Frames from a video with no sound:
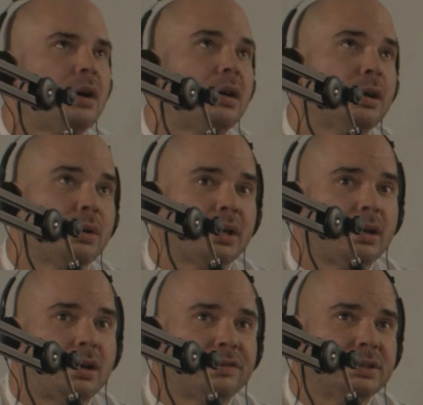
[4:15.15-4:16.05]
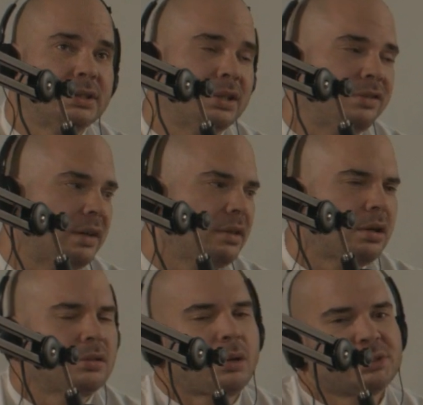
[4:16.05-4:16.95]
oh, I work in an office 9 to 5.
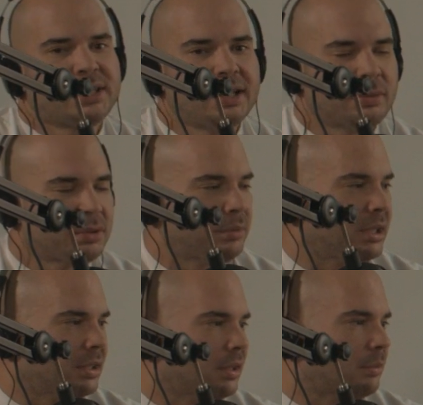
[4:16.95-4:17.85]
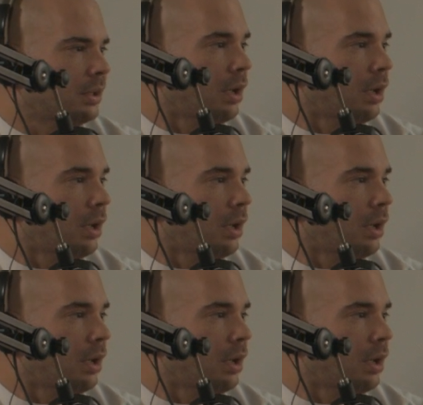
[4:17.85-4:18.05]
No, I'm a stand-up comedian. I'm like,